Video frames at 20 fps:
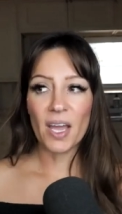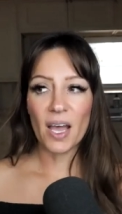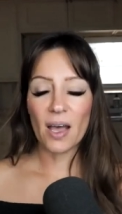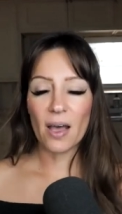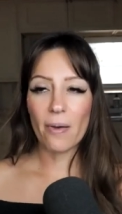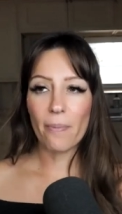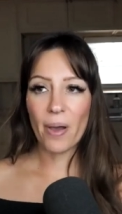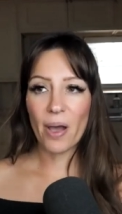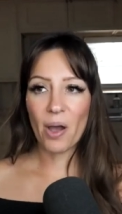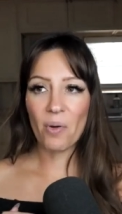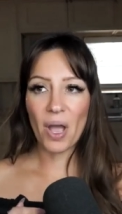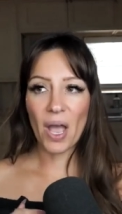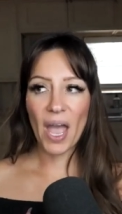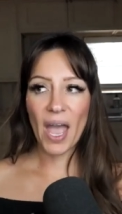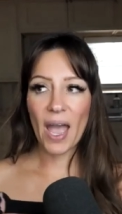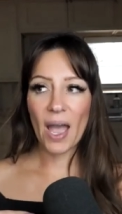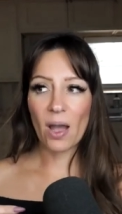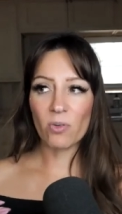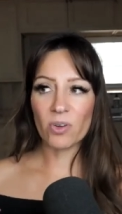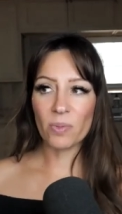about
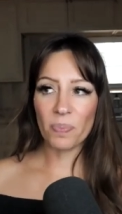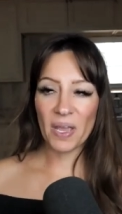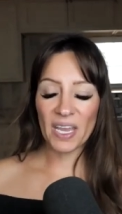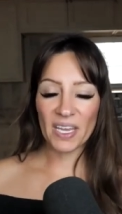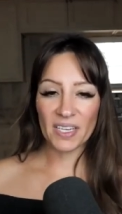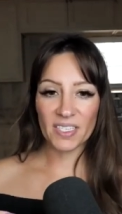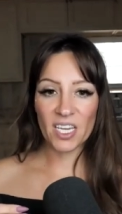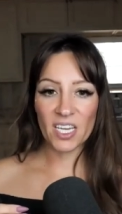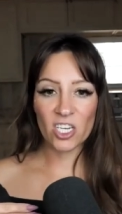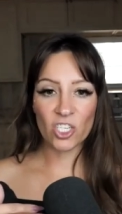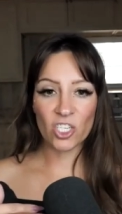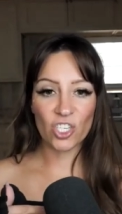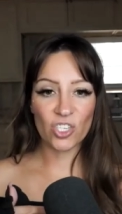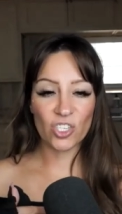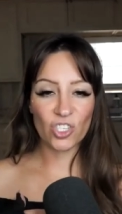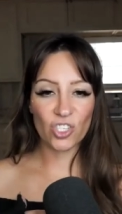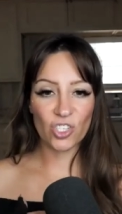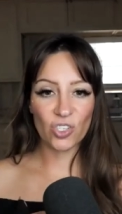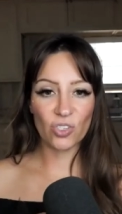how to pay attention